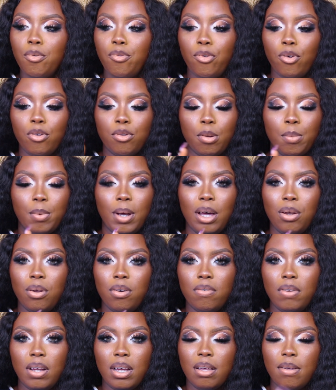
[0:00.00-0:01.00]
for some kind
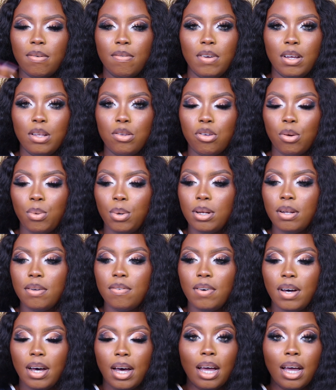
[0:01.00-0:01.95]
of like event or whatever.